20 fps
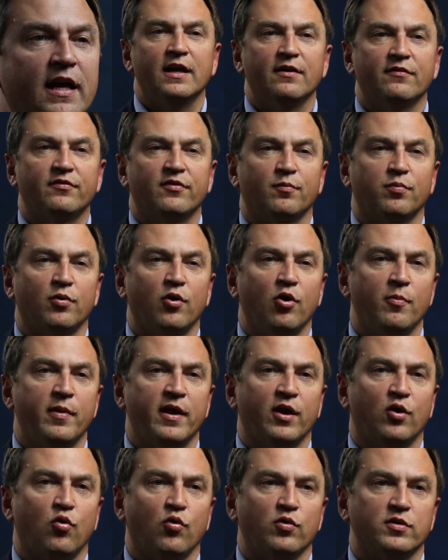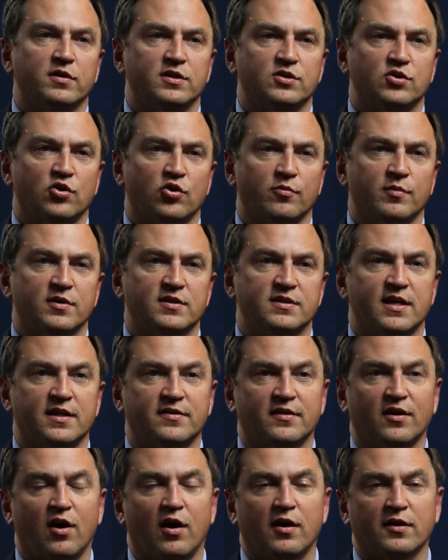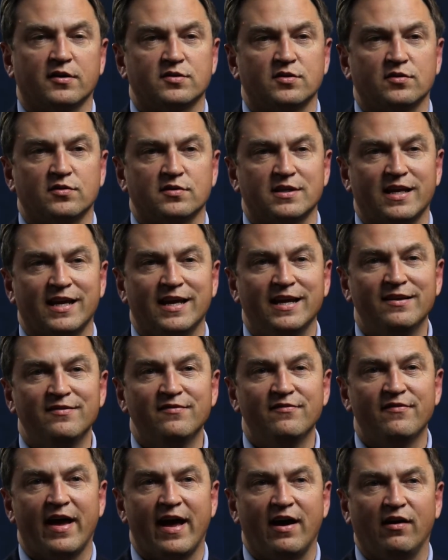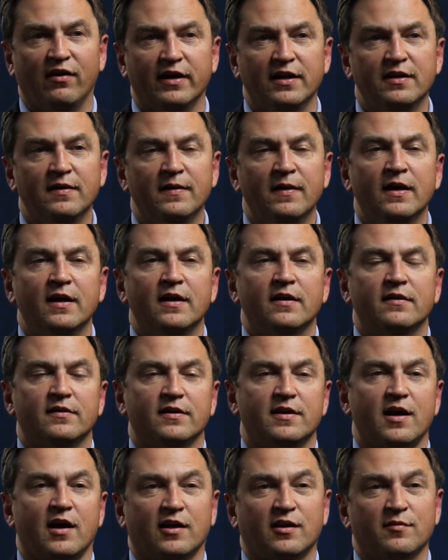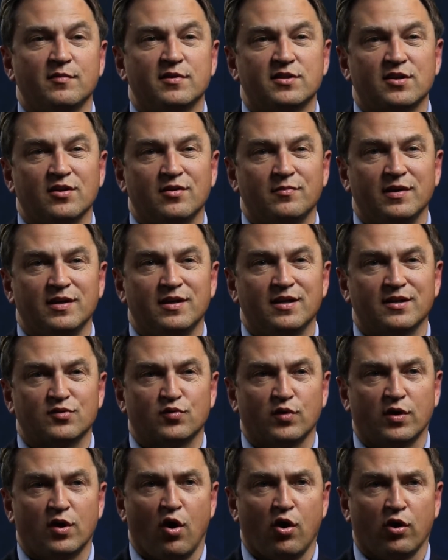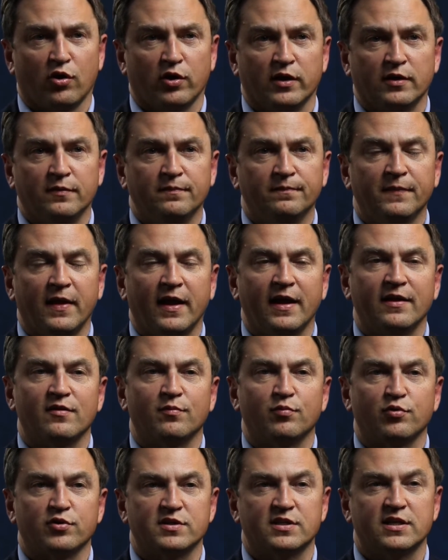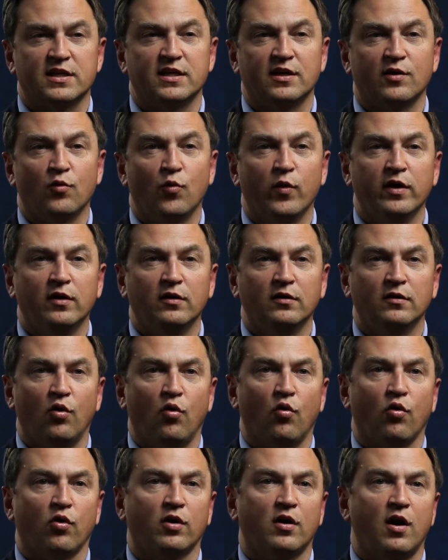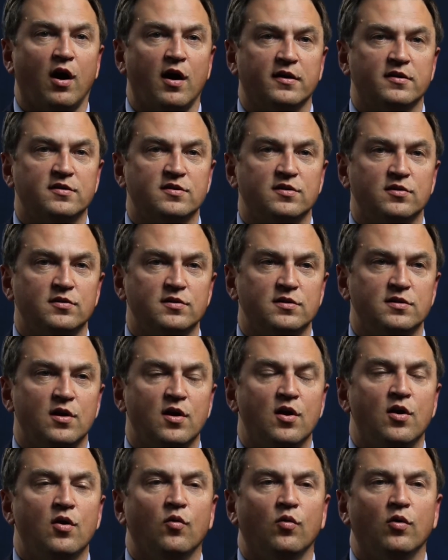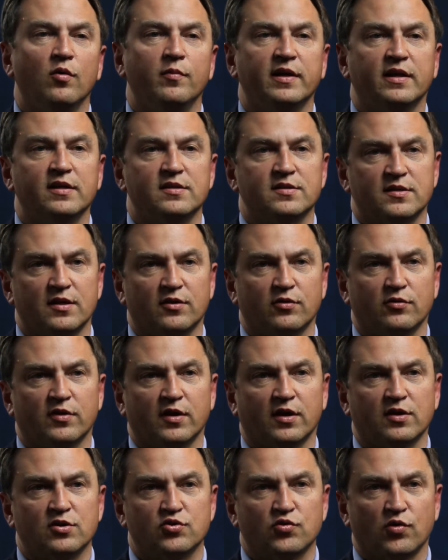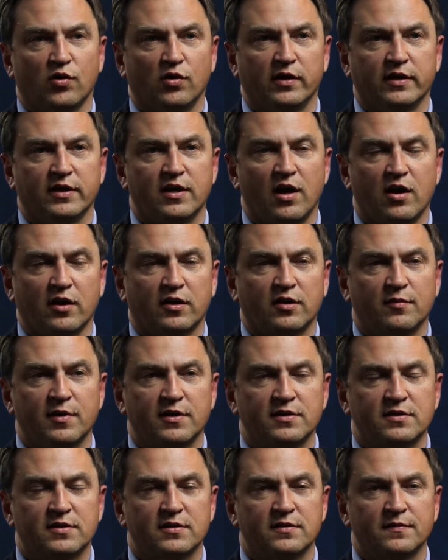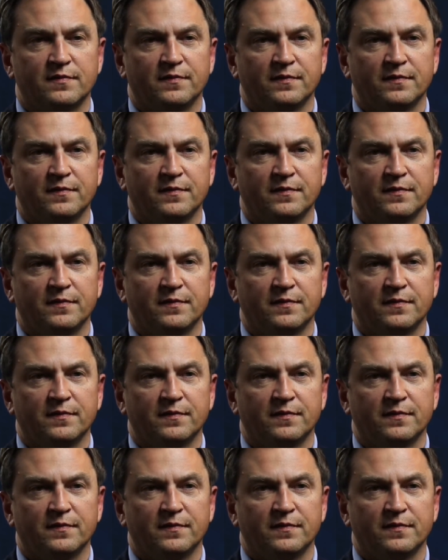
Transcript: If the probate court determines that the codicil is invalid, the document's going to be disregarded and the preceding will or codicils will be considered the controlling documents.